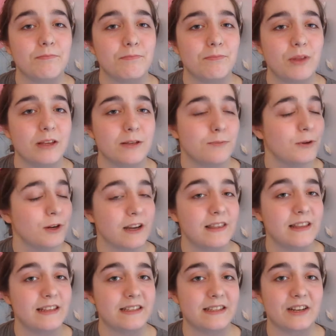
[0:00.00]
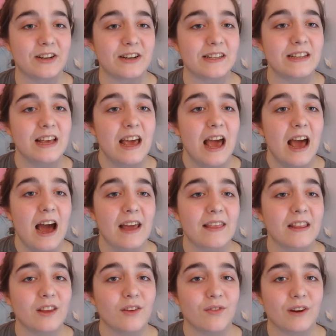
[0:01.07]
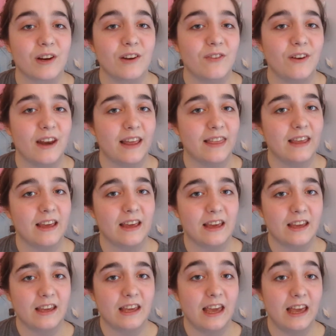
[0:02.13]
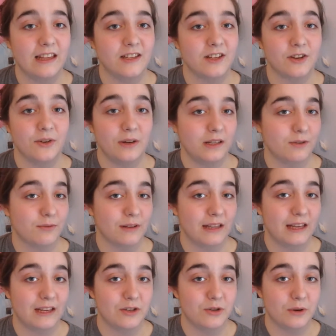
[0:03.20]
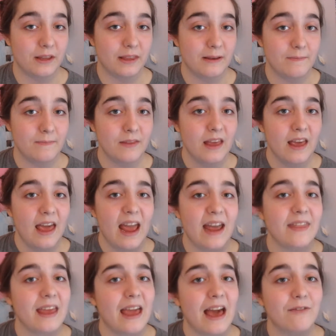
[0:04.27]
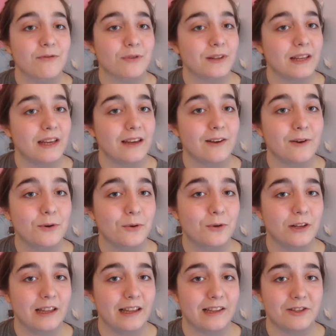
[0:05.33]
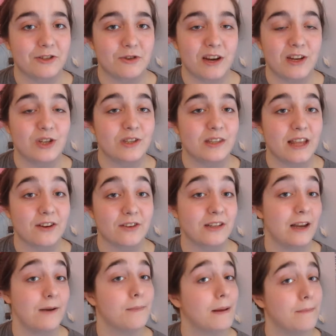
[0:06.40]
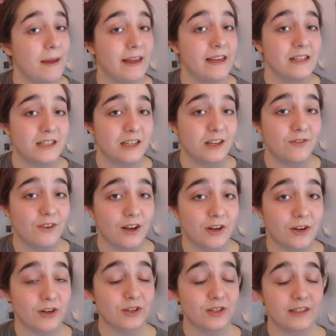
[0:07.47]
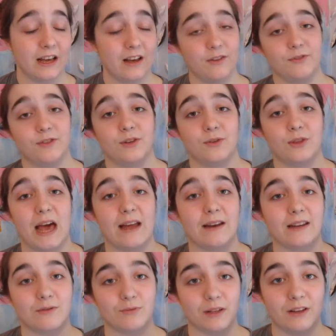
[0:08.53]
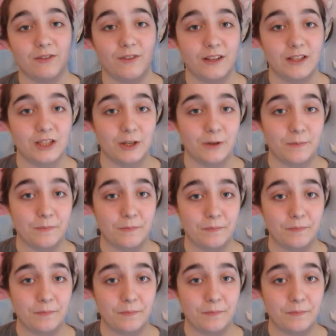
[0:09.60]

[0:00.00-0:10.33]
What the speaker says: this book and this series. I think they're very fun. I think kids are going to really enjoy them. And they have really cool illustrations that are done by Maggie Stiefvater herself, so that is really fun too.